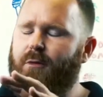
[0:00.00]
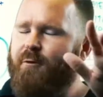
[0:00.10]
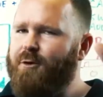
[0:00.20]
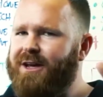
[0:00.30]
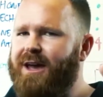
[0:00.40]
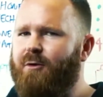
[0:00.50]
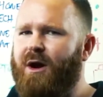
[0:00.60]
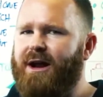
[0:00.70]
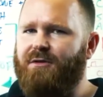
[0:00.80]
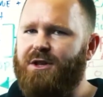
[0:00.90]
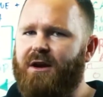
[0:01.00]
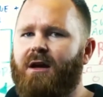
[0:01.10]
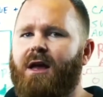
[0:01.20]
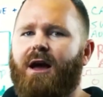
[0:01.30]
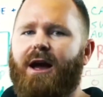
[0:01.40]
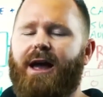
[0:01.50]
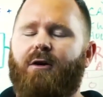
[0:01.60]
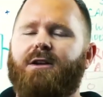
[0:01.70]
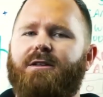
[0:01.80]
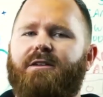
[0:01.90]
Well, before you get quite out there, I
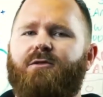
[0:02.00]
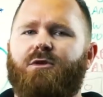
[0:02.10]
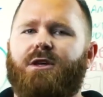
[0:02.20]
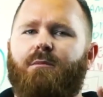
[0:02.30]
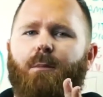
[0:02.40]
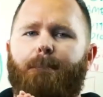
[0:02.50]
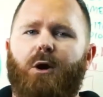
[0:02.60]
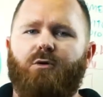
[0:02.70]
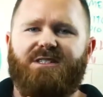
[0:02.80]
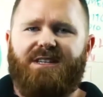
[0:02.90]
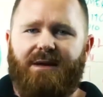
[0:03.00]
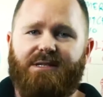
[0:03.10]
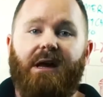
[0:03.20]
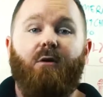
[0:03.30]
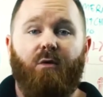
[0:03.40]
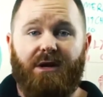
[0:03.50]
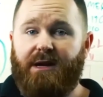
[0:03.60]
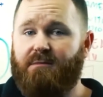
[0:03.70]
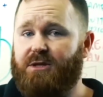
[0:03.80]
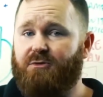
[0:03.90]
wanted to leave you with a couple bonus tips when
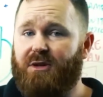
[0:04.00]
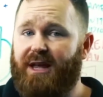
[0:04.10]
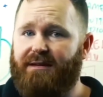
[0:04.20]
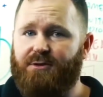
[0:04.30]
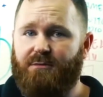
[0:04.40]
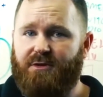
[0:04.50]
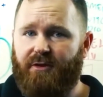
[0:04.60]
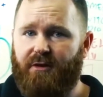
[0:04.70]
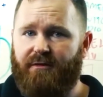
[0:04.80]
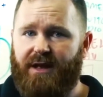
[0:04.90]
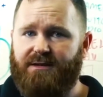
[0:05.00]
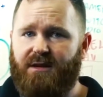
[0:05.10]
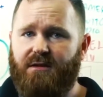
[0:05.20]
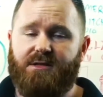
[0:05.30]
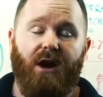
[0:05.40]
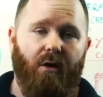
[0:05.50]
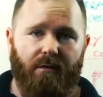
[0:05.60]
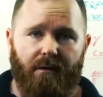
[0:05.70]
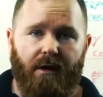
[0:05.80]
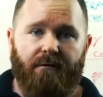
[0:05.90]
it comes to doing live streams for your event.
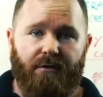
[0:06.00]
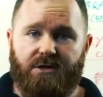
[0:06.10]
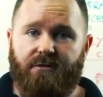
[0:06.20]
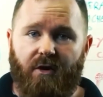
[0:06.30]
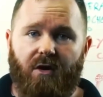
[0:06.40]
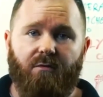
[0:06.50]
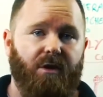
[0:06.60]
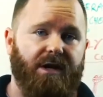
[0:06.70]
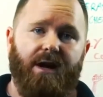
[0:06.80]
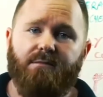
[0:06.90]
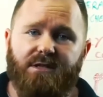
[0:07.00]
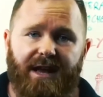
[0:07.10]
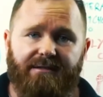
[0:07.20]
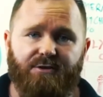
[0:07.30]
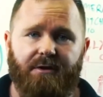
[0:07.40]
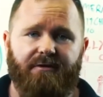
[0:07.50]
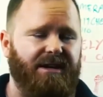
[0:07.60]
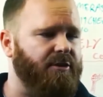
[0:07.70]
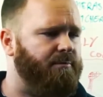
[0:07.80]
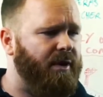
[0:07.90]
So first of all, when it comes to live streaming your
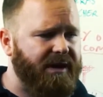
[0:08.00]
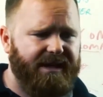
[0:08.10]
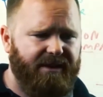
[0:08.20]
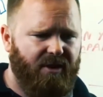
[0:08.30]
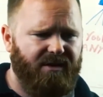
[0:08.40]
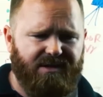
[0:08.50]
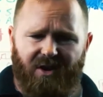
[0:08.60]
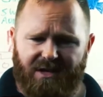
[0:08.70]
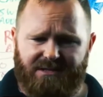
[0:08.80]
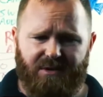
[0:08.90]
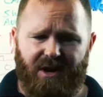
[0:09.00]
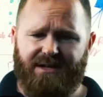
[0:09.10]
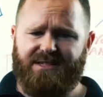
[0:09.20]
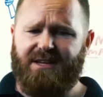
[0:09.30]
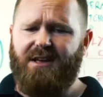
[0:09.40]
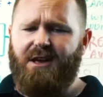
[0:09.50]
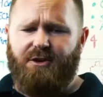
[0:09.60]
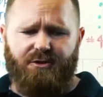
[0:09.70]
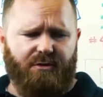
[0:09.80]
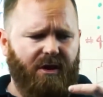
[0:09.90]
event, you're putting together all this awesome content,
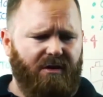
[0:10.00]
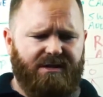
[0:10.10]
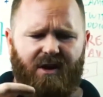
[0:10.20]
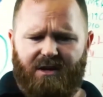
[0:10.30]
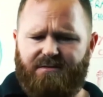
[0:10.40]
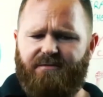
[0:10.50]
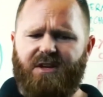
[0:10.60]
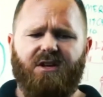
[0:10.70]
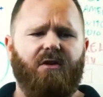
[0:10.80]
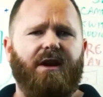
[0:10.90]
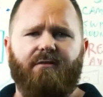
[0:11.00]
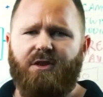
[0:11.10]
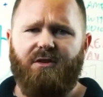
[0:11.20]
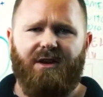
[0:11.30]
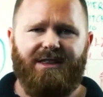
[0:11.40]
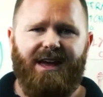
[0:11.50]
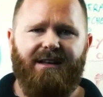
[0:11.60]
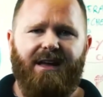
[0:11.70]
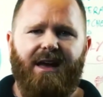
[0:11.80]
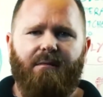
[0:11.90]
you're doing all this awesome video and everything like
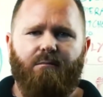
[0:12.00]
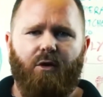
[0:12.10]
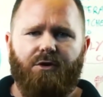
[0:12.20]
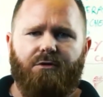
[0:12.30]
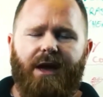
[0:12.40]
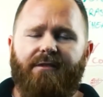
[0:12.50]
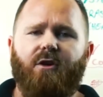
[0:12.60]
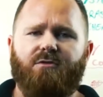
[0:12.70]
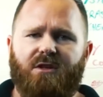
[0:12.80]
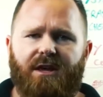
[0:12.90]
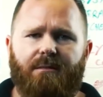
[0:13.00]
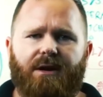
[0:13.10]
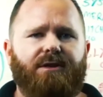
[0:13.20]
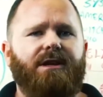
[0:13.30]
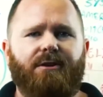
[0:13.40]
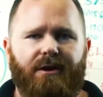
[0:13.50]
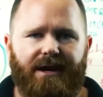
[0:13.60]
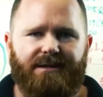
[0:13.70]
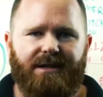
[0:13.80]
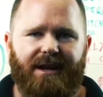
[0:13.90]
that. Well, you have to also think about the
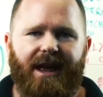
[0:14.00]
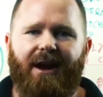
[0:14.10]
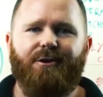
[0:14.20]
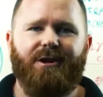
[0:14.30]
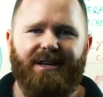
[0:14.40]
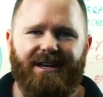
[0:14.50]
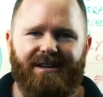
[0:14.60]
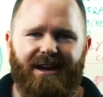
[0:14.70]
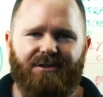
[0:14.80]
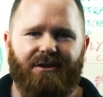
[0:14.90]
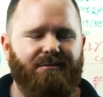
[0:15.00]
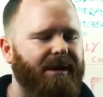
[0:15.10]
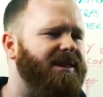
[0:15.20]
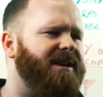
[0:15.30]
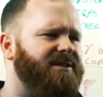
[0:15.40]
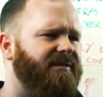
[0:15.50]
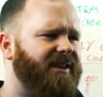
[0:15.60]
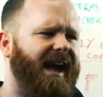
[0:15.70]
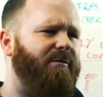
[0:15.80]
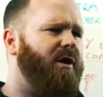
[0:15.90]
internet and how you're going to get it out there. You might be thinking to yourself,
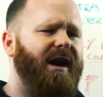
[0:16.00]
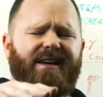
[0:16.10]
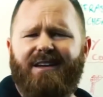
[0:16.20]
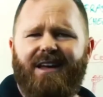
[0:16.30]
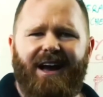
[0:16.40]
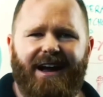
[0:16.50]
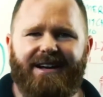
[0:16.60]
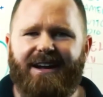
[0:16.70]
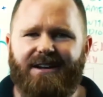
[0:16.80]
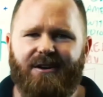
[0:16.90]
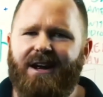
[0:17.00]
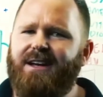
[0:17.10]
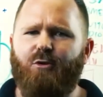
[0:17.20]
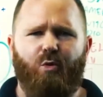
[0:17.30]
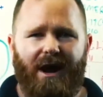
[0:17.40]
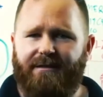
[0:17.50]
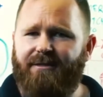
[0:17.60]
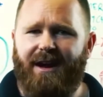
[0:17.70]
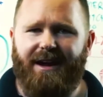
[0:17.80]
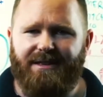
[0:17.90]
yeah, well, I got internet. I got the
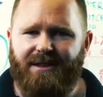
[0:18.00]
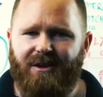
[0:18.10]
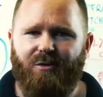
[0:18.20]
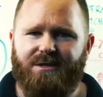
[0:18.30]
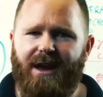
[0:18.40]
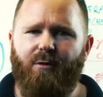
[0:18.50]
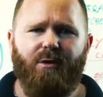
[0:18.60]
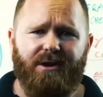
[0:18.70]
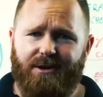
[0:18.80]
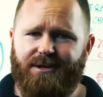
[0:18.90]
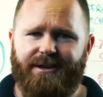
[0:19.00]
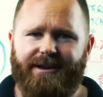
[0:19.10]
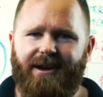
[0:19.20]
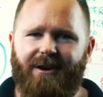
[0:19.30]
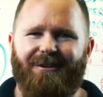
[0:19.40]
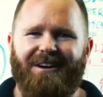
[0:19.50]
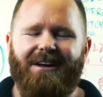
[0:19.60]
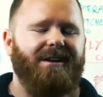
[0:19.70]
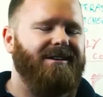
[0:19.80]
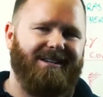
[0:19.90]
Wi-Fi at the hotel. We're good to go.
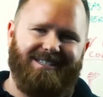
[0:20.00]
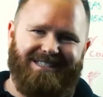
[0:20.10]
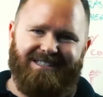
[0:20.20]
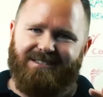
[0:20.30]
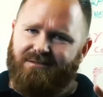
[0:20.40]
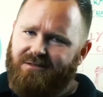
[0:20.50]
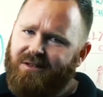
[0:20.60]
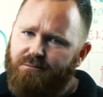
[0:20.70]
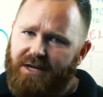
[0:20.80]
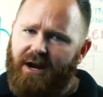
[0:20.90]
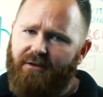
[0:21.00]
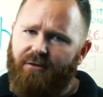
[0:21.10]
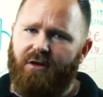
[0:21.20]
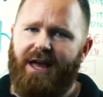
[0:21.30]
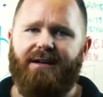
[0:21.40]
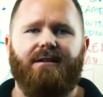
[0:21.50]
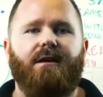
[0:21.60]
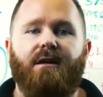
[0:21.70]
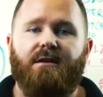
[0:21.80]
Be careful of that.